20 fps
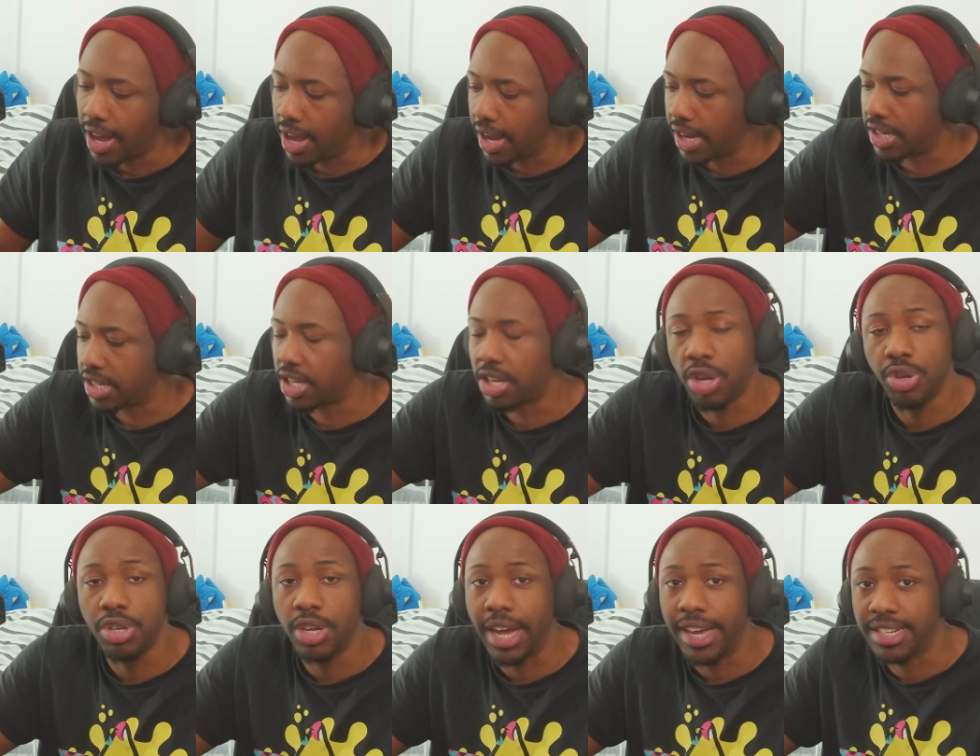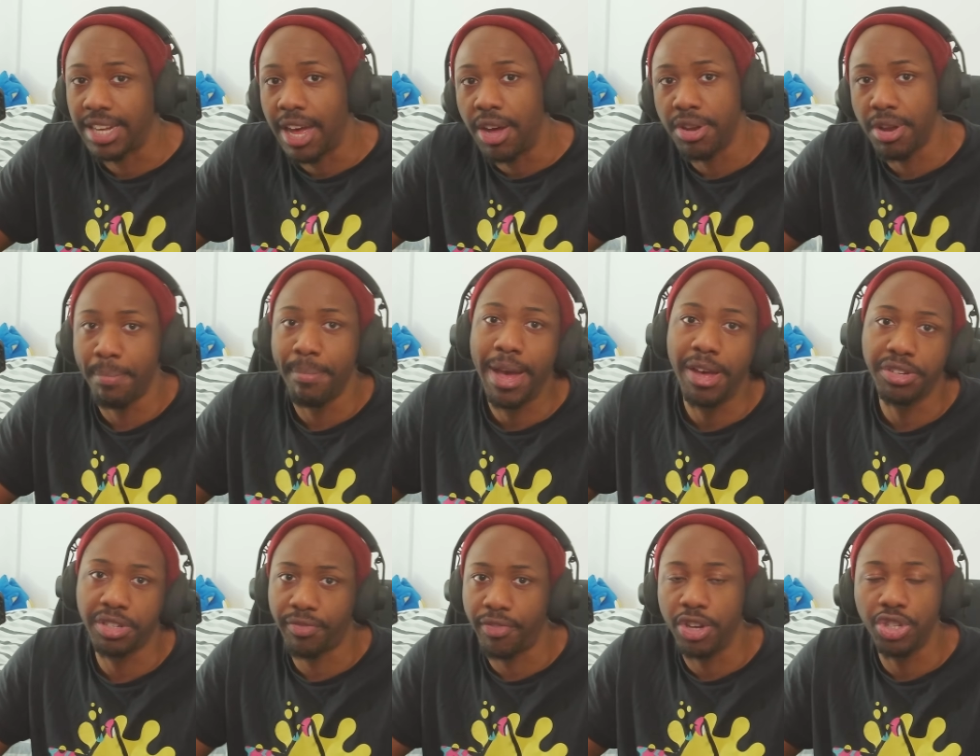tell you guys how the
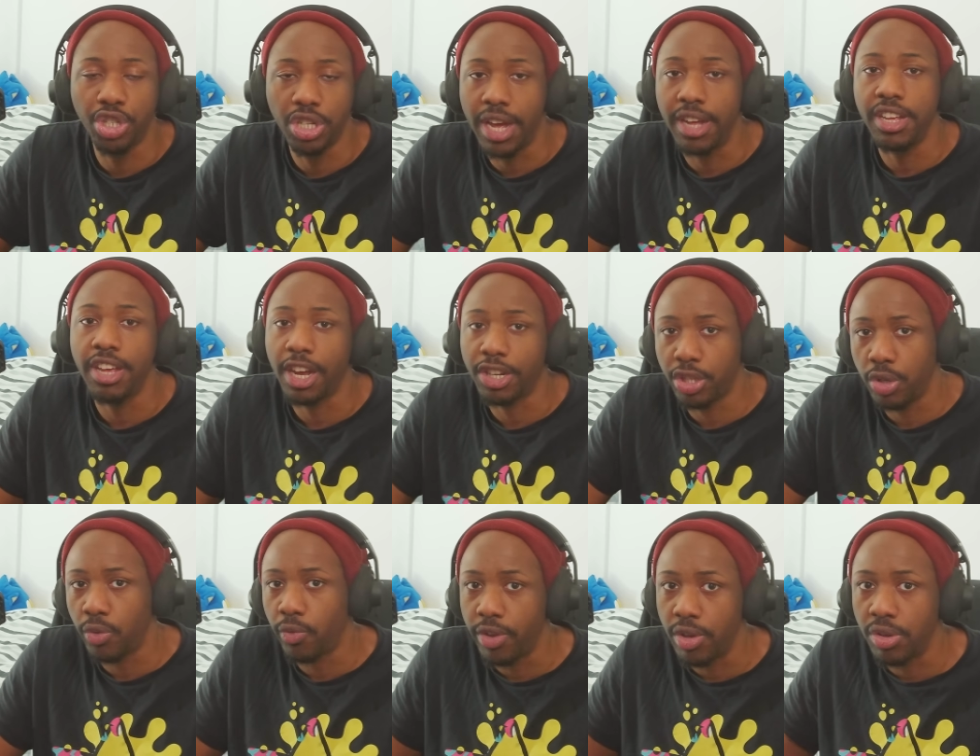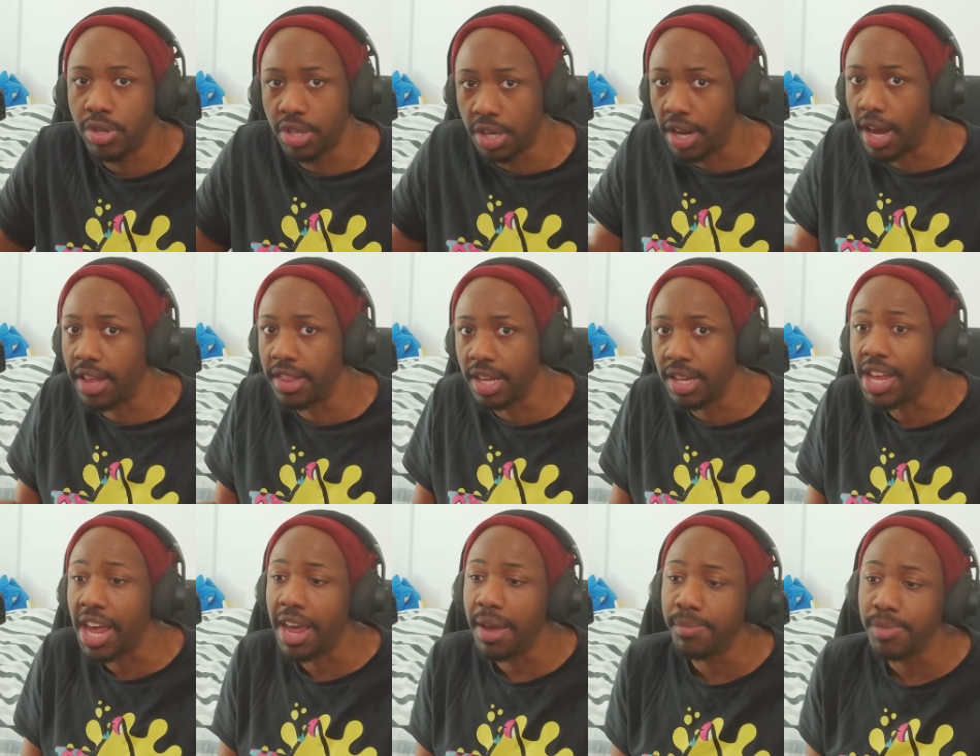mouse functionality actually feels on other
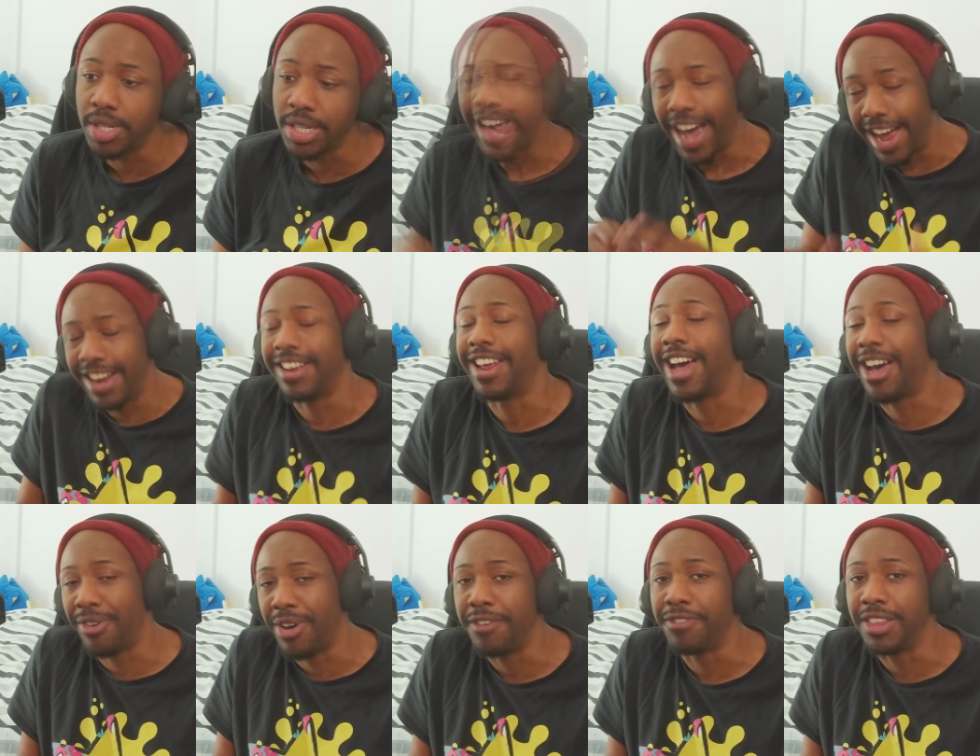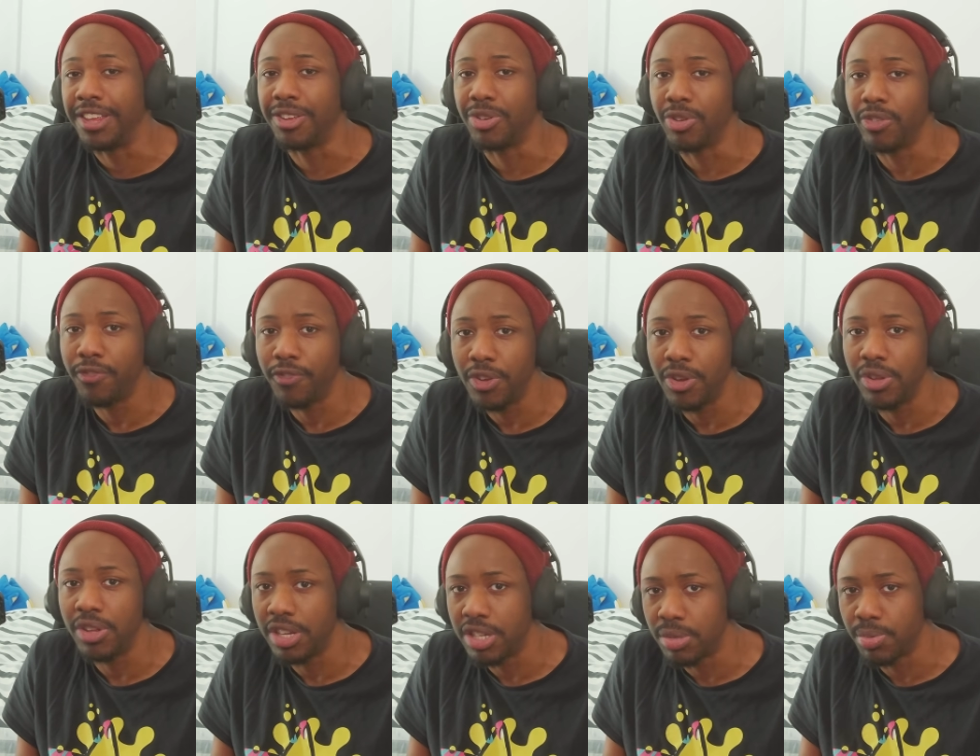games, and how I think it'll
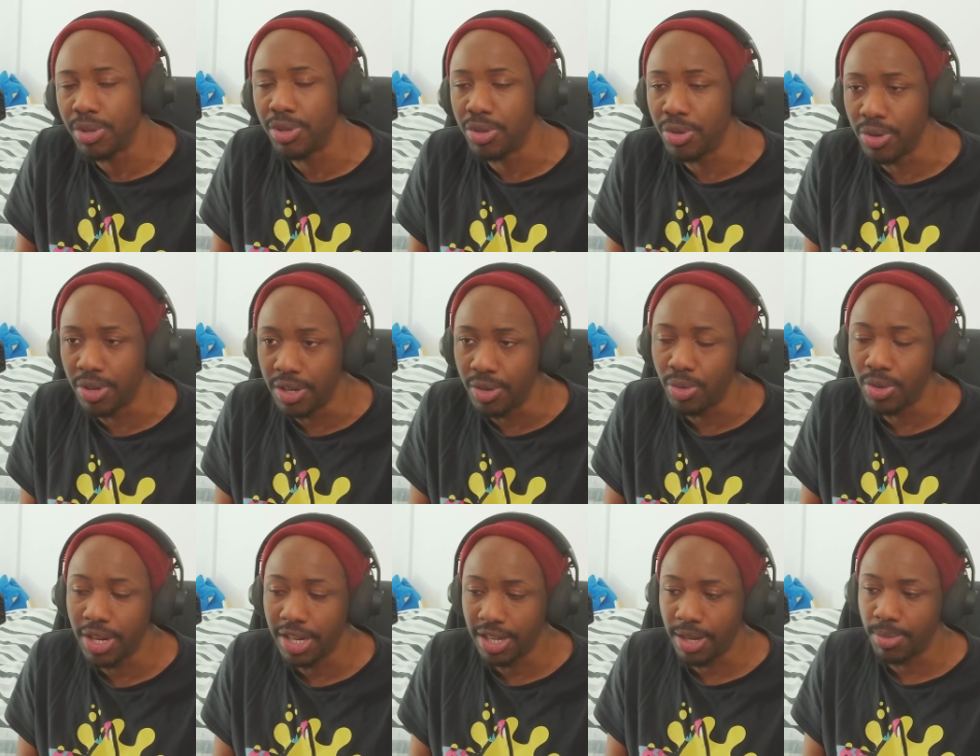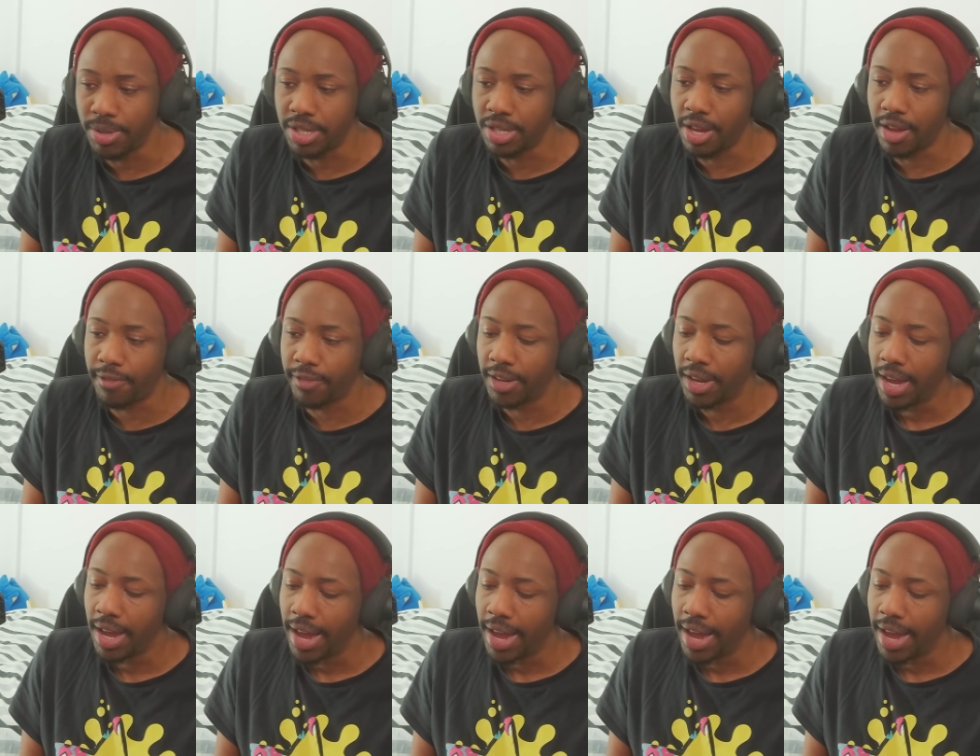feel in Splatoon and all that type of stuff.